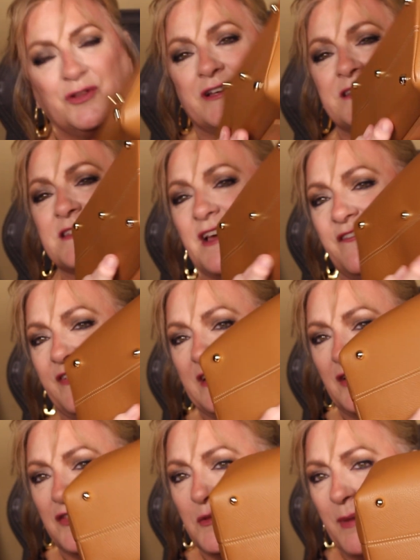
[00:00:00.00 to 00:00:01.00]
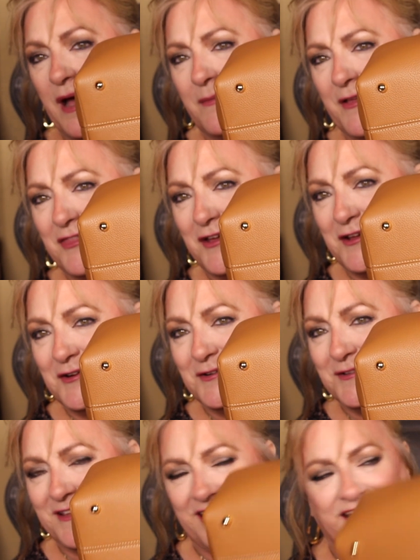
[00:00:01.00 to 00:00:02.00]
look, it's got feet on the bottom. I thought I
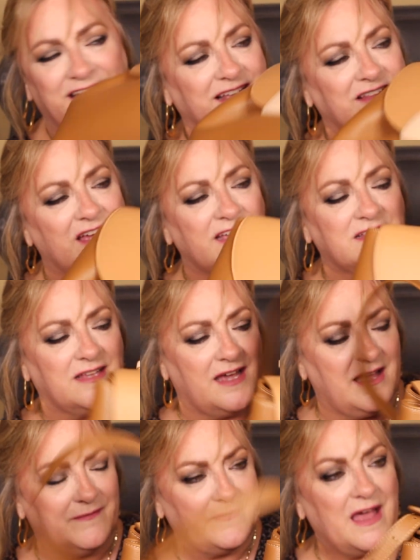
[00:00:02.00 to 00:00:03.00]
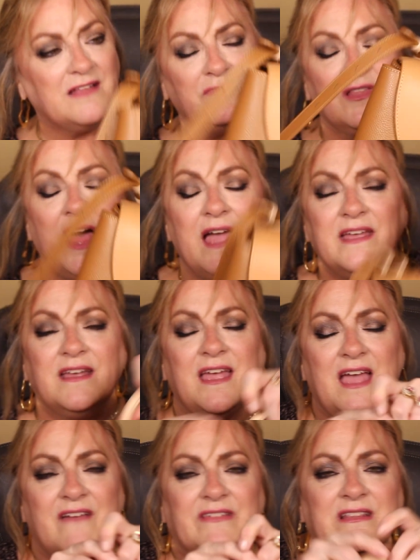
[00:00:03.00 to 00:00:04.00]
heard that. I like that. I like
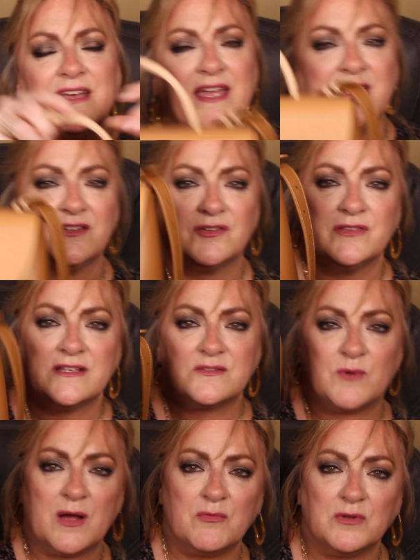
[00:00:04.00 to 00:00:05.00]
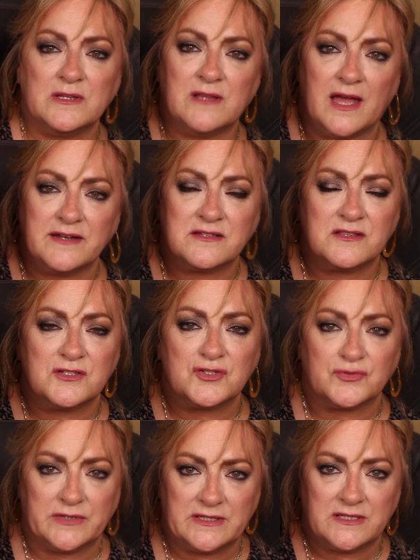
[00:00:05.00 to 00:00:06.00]
having the handle. That's why I really liked the
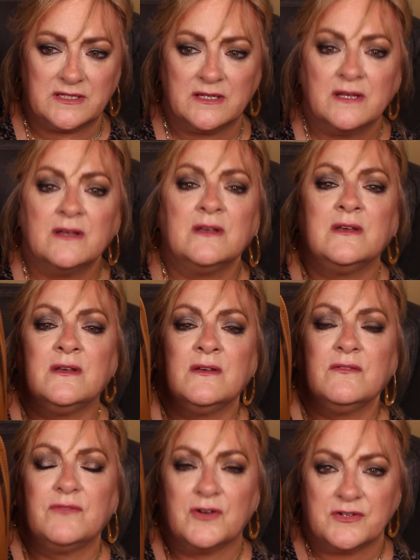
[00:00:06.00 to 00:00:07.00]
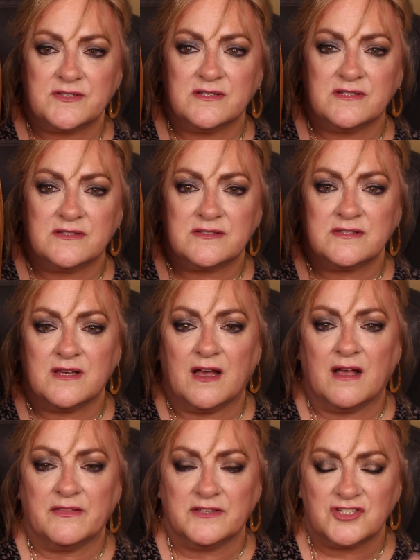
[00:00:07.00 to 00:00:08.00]
trendy versus
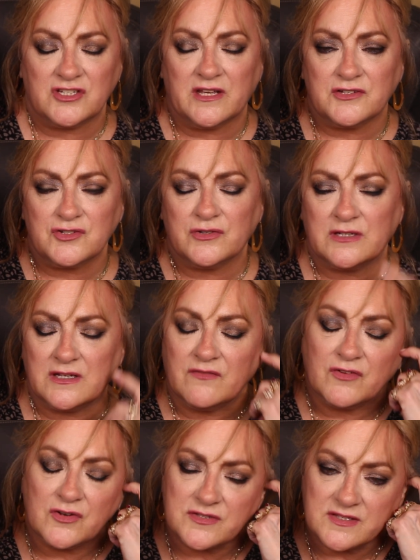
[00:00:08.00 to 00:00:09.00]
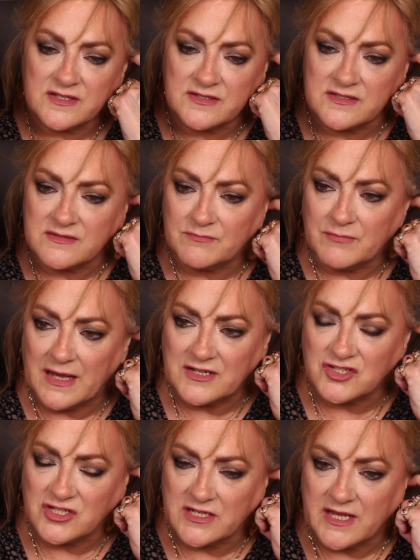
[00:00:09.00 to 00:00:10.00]
uh, the Chanel trendy versus my
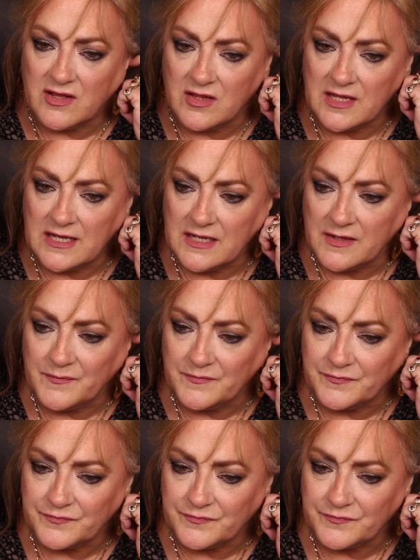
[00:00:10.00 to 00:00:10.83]
Chanel um,